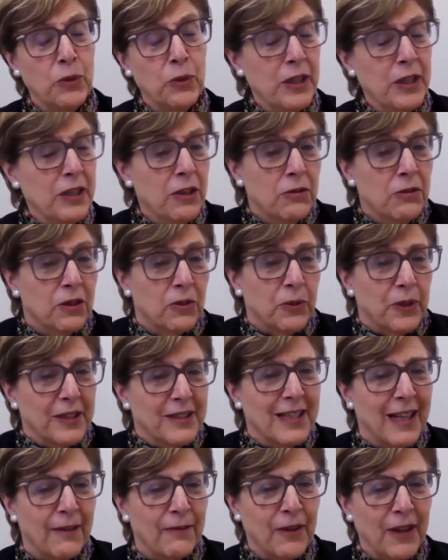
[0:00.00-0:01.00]
we don't always
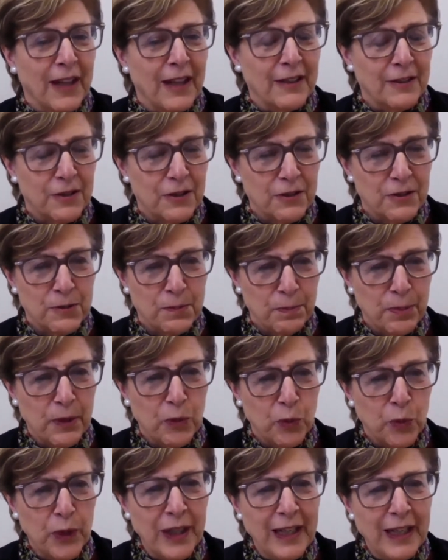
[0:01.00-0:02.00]
have the answers,
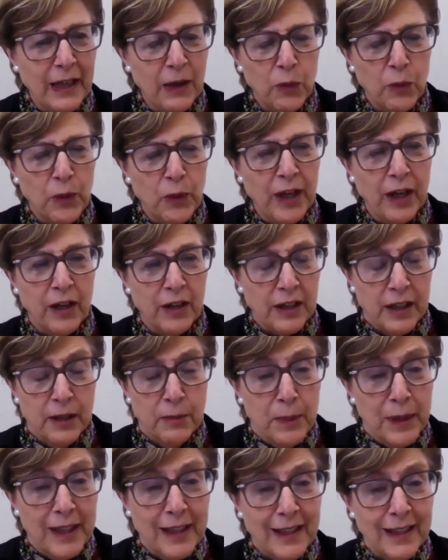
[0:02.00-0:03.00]
but we are
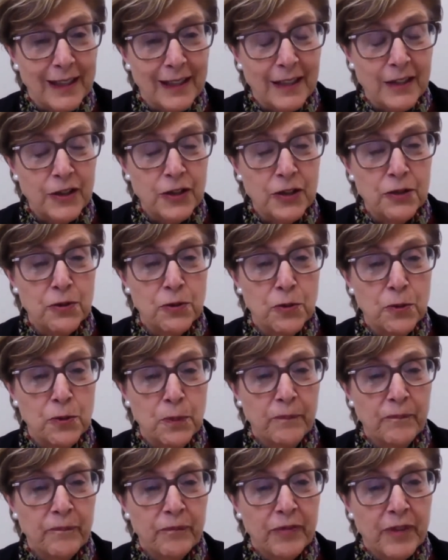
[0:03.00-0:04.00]
committed to
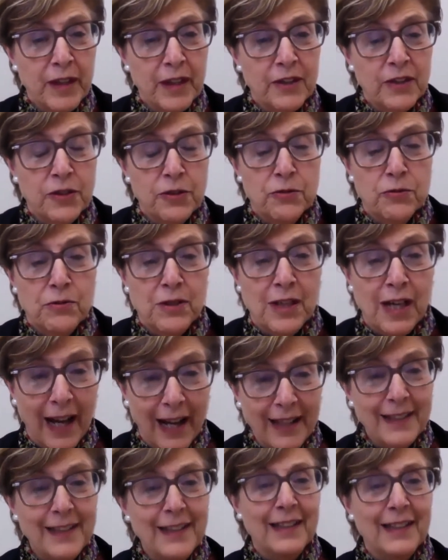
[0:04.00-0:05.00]

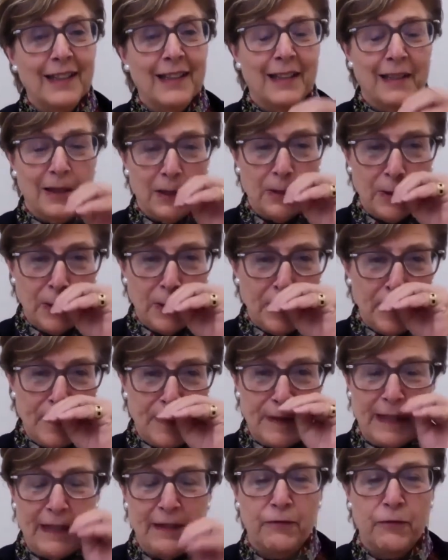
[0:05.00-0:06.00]
guiding the
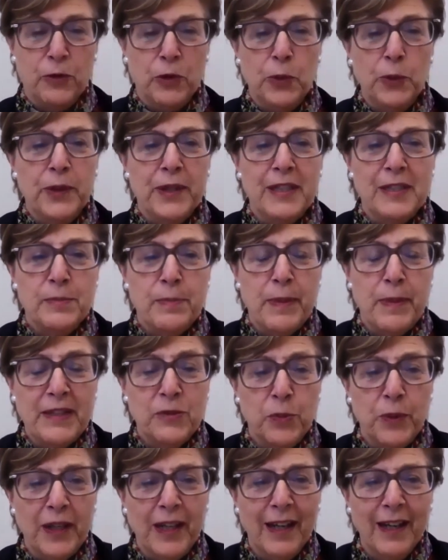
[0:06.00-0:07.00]
groups forward as
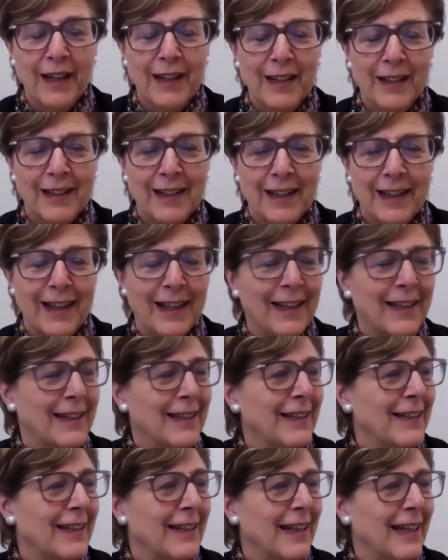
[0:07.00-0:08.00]
best we can,
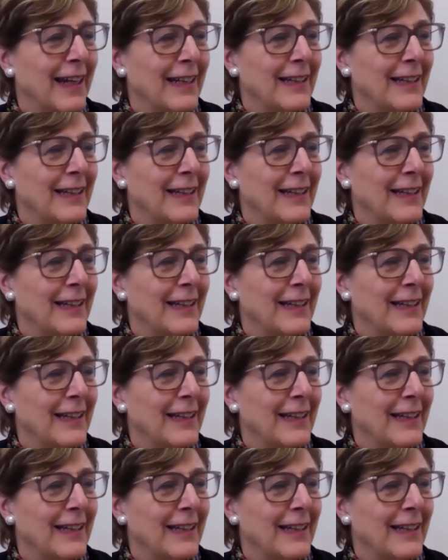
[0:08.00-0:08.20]
and